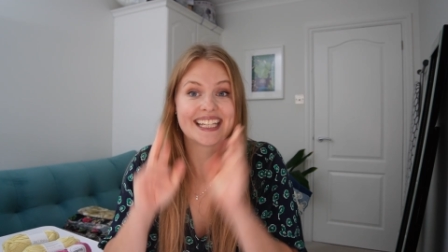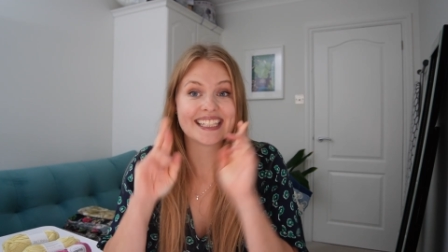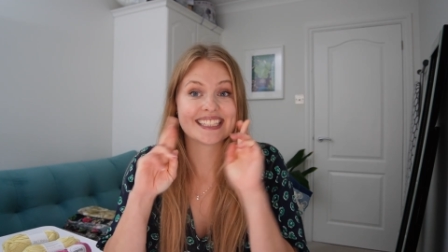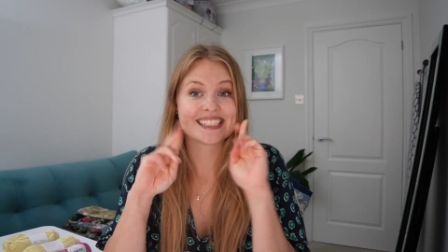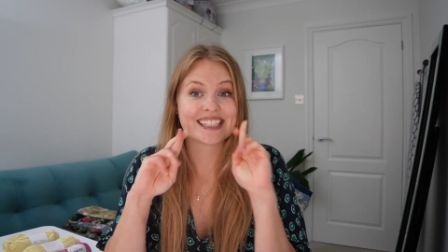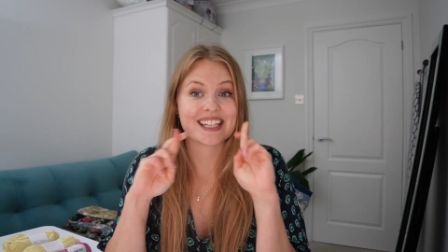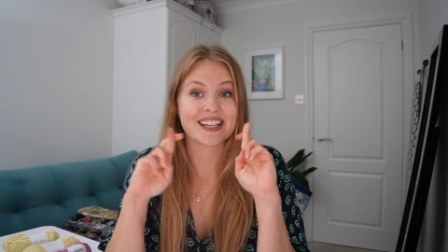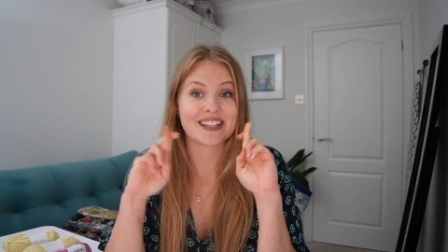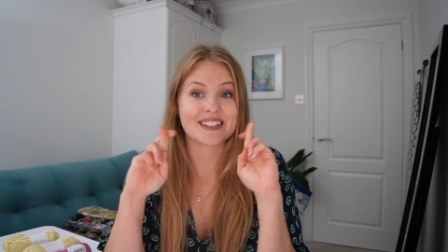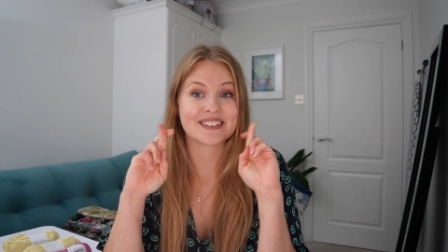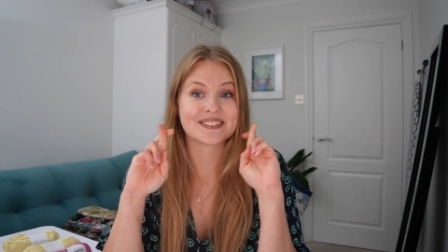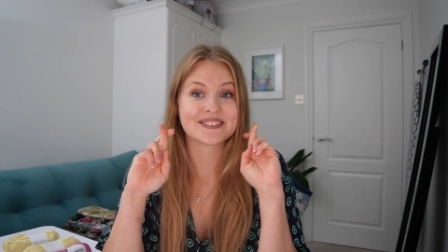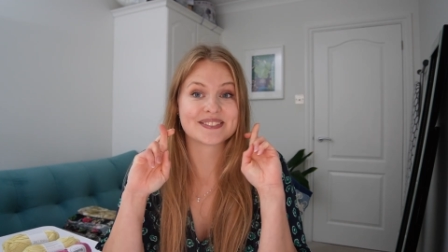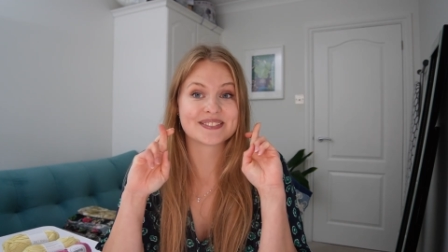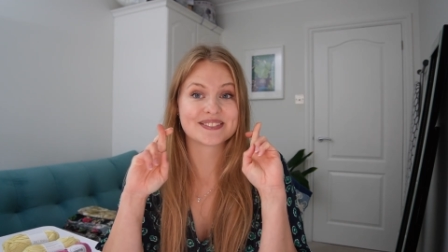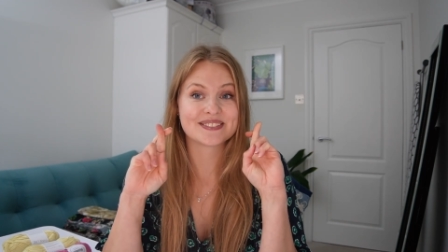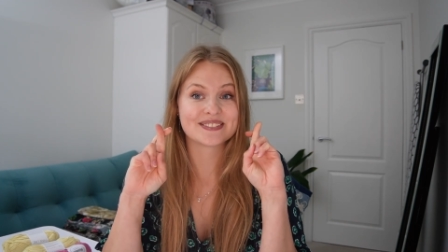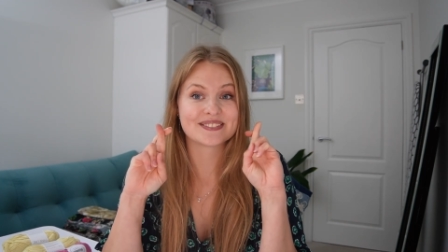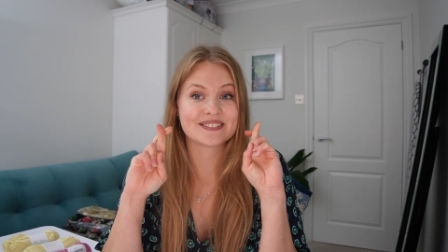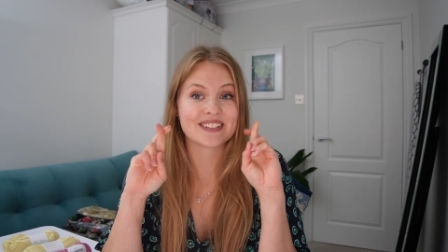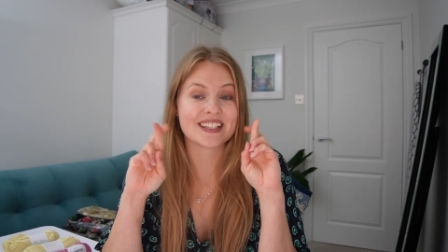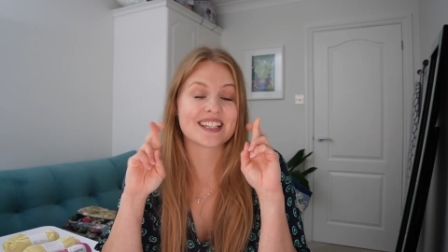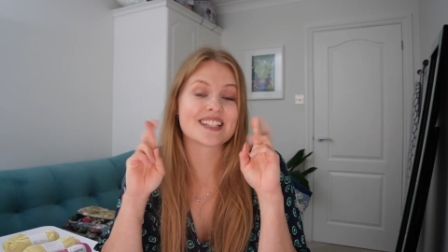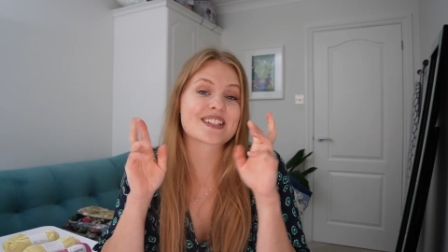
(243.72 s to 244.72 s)
So
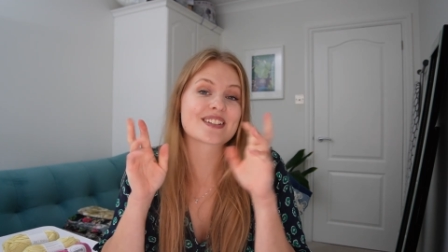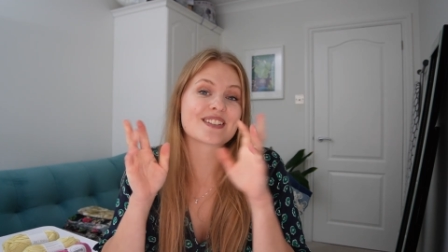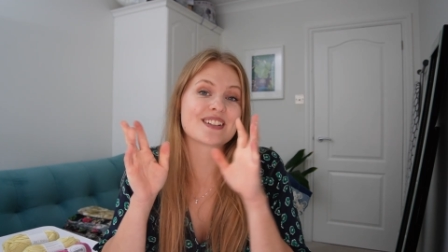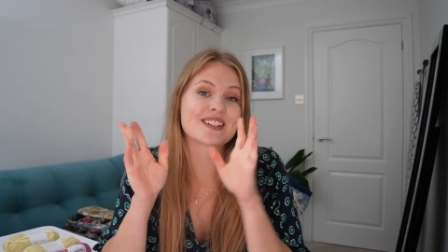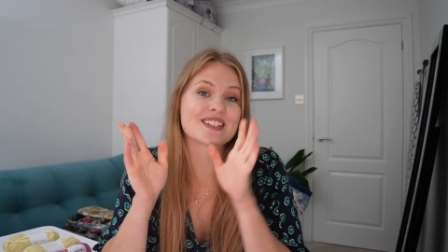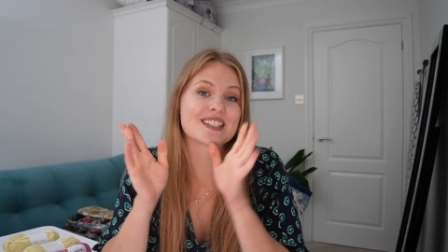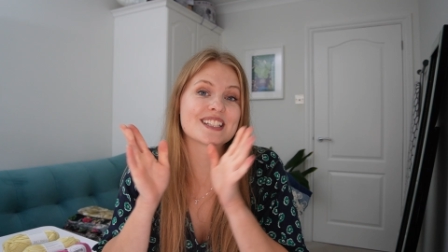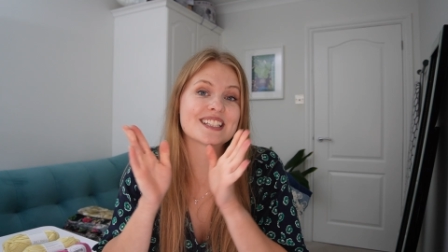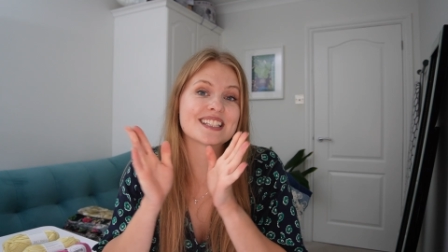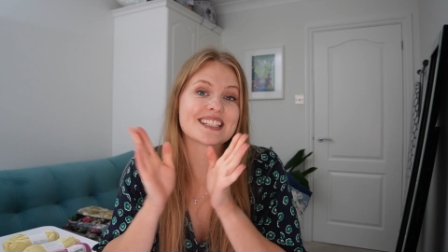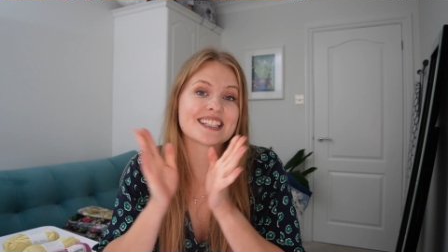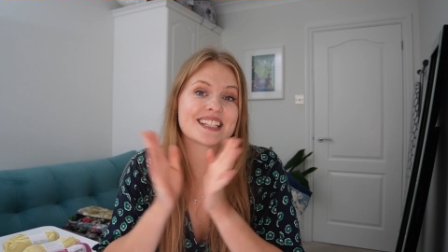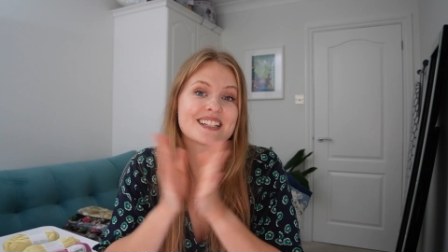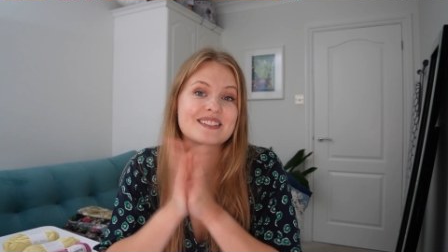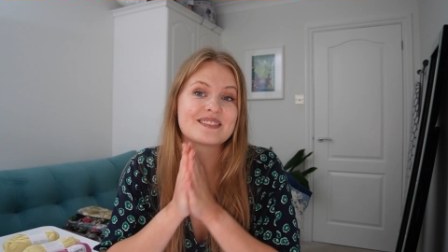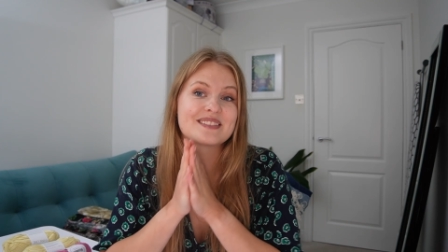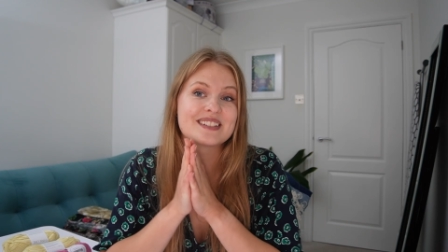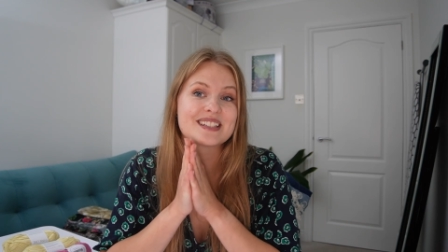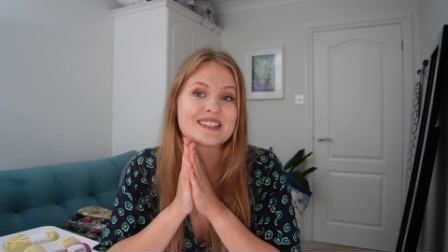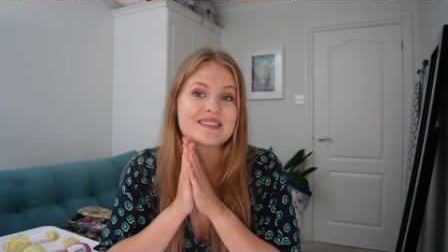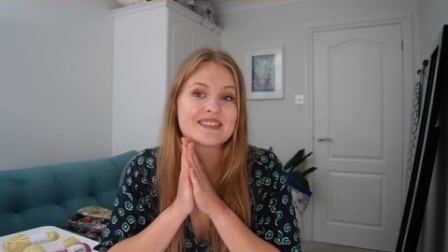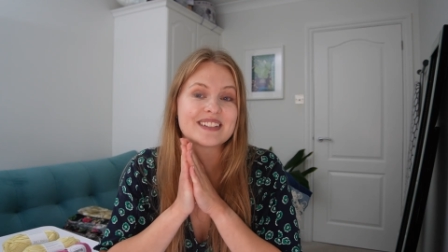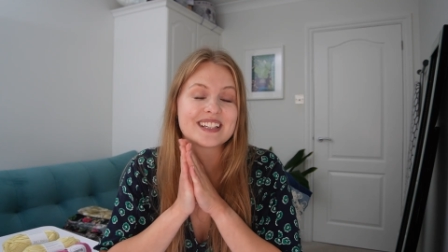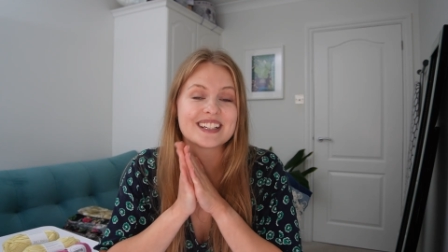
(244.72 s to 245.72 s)
fingers crossed,
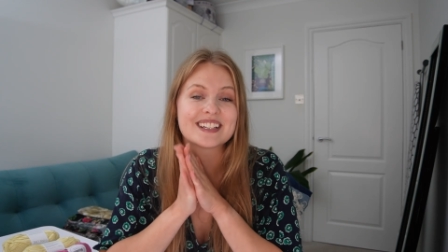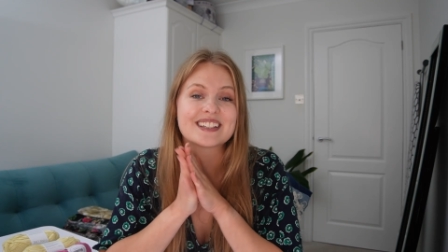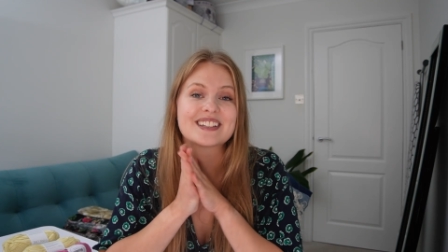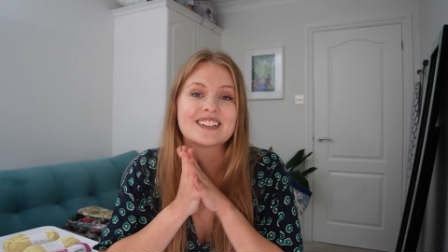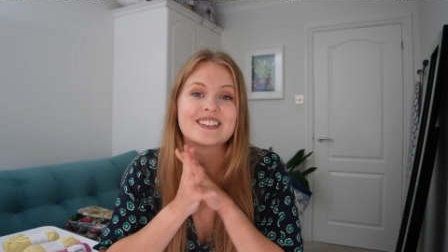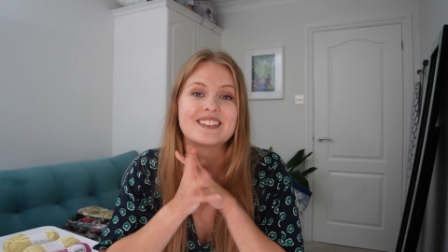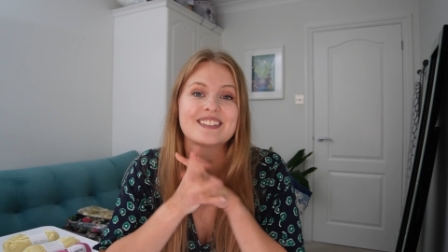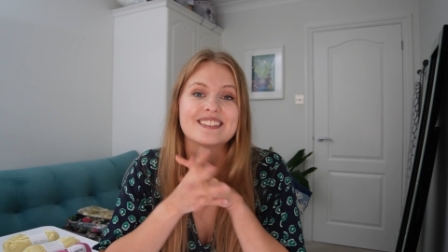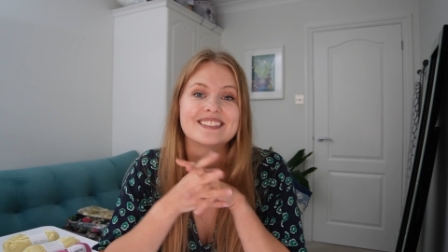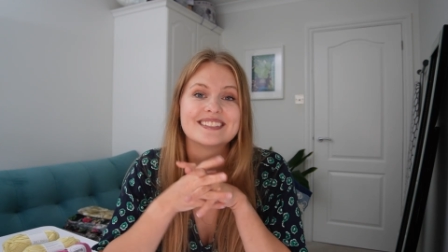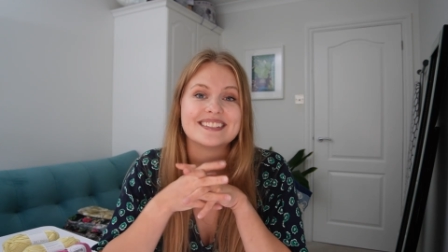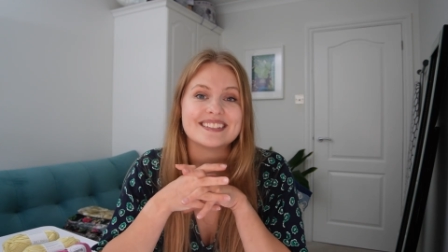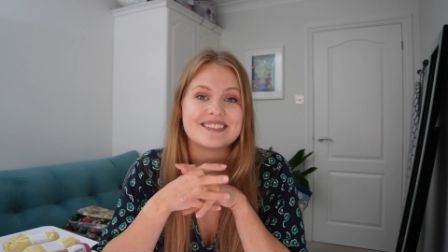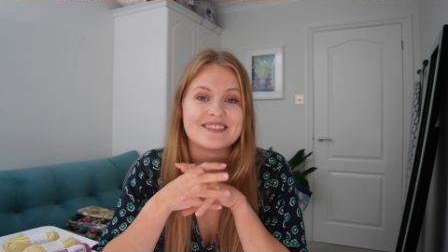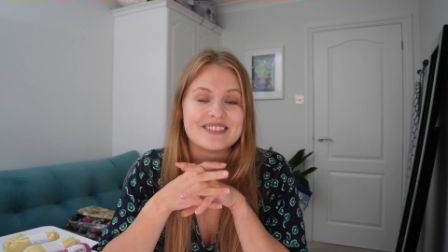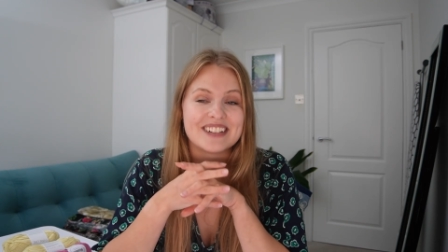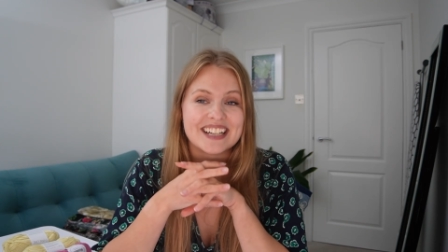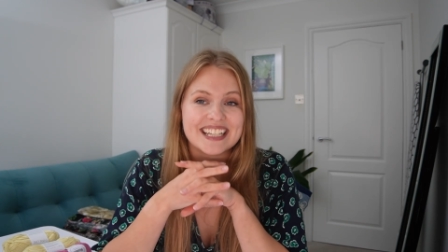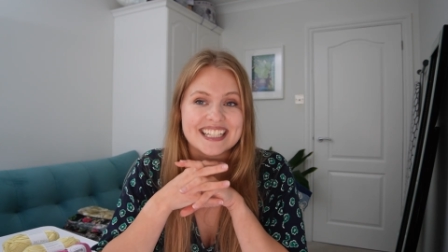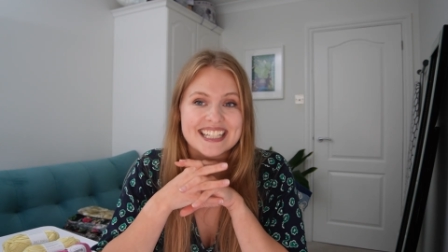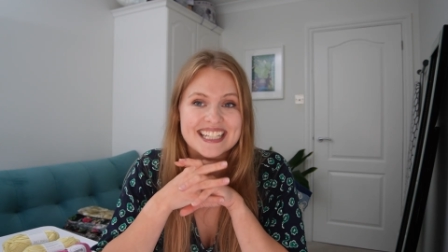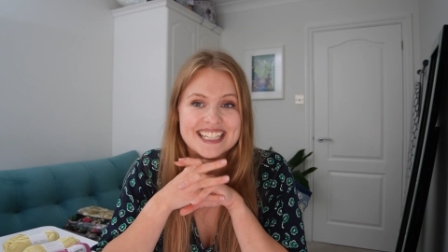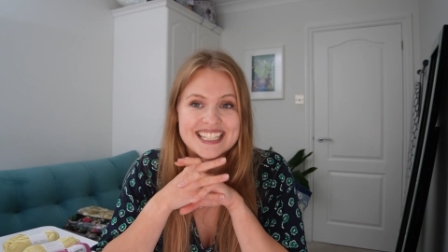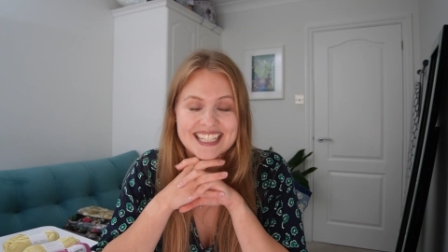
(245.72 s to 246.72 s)
wish me luck on
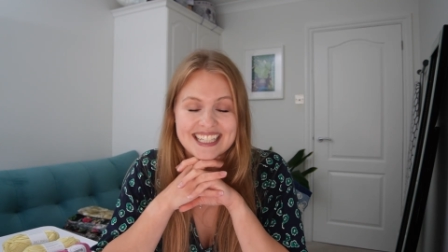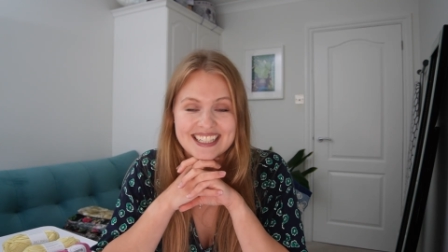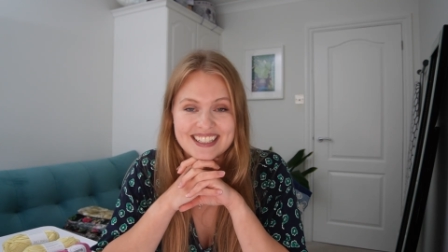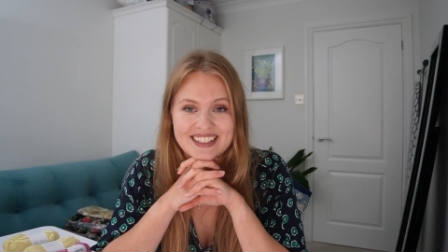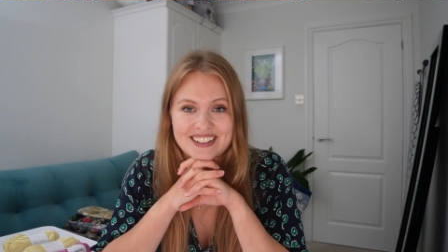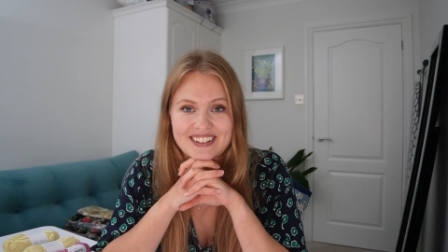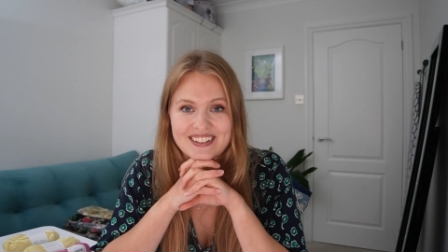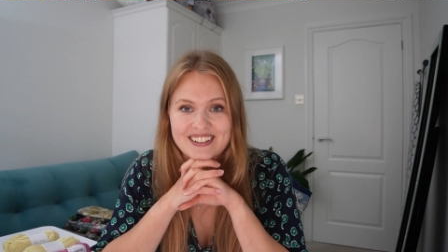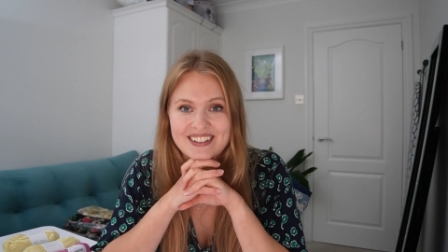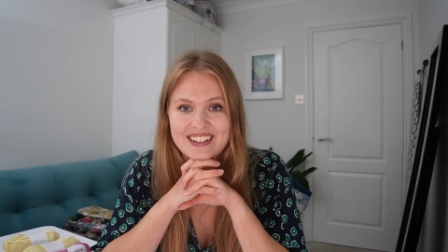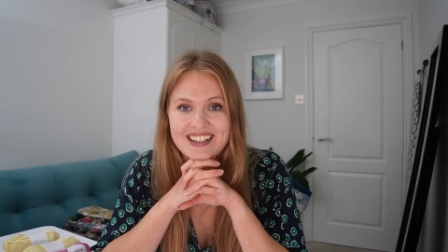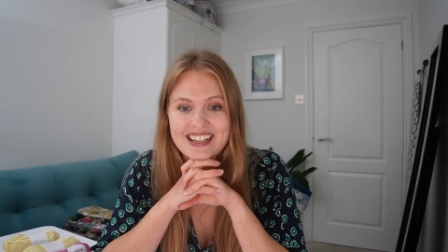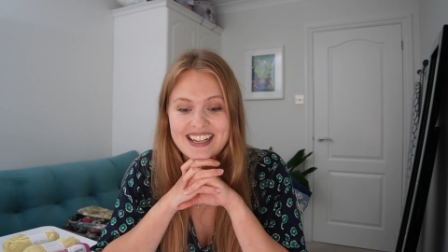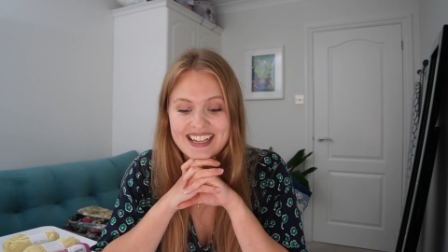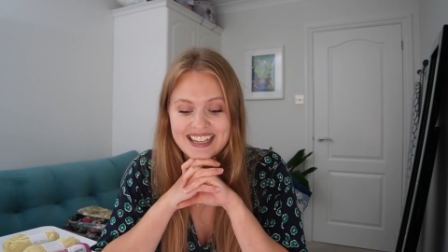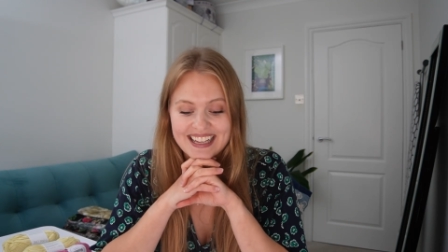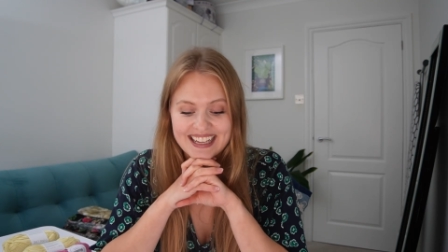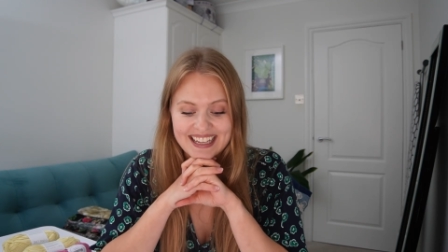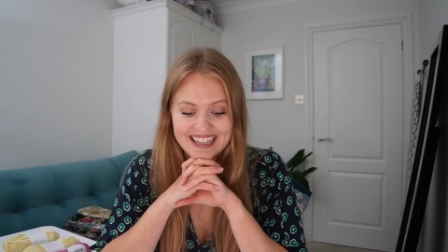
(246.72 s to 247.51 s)
my knitting goal,